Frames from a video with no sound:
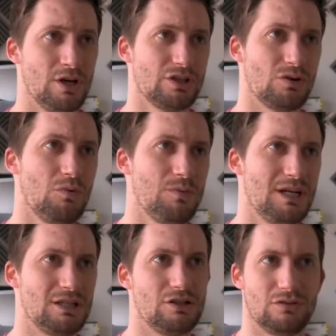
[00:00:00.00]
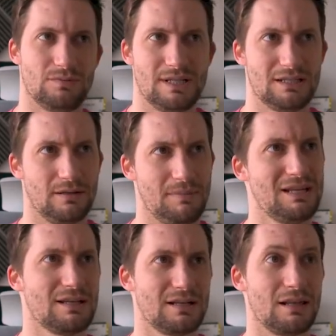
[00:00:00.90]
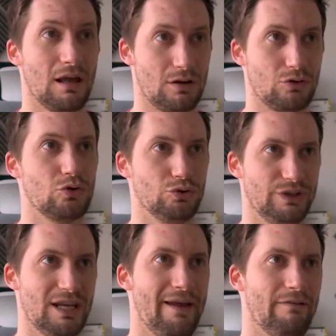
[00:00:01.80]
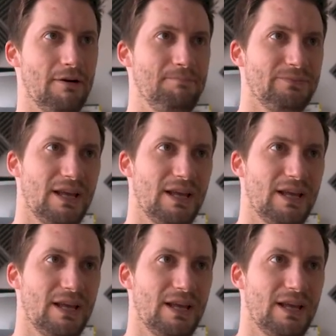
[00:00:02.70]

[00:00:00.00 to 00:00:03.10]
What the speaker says: So what we need to do is we need to basically call the error.